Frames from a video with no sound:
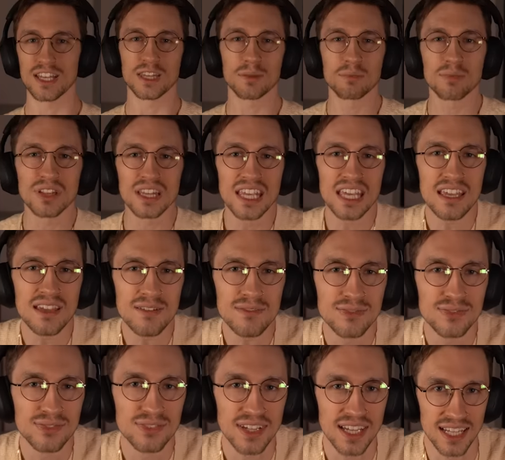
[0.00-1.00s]
You have to
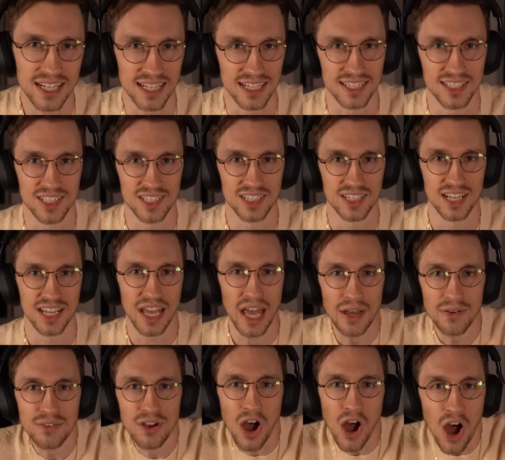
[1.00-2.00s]
believe in it.
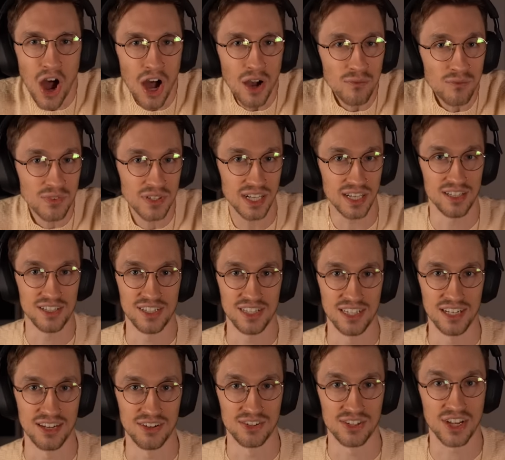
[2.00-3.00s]
Have confidence
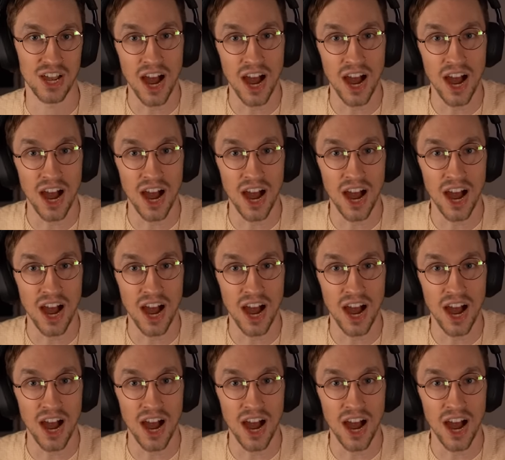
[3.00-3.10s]
in it.